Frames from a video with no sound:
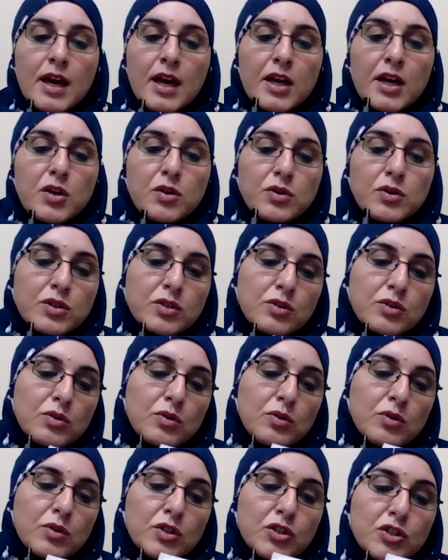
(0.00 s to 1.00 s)
he used
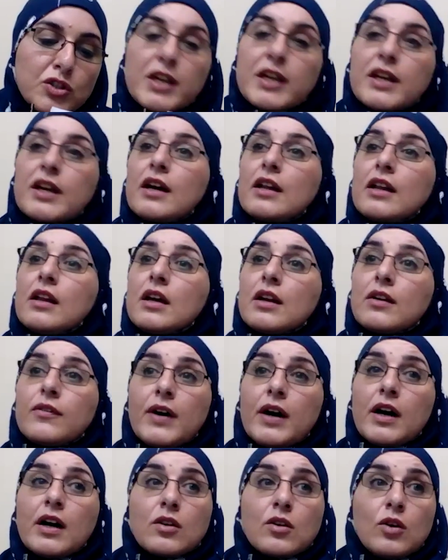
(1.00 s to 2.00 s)
to drink a lot of
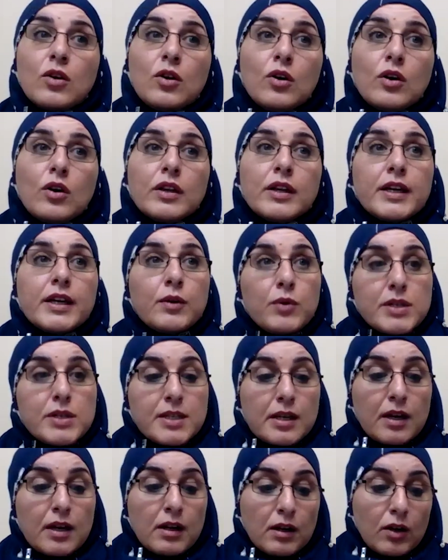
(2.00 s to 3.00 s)
alcohol he was
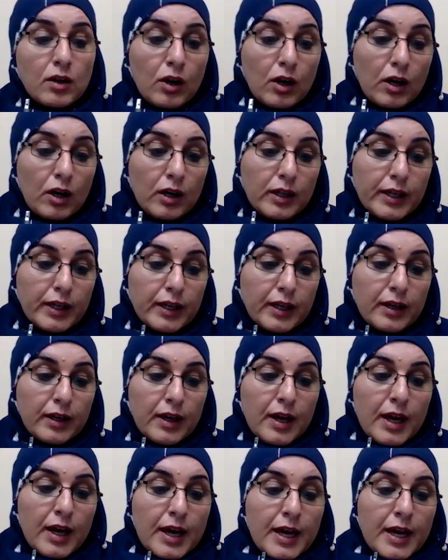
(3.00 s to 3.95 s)
an alcoholic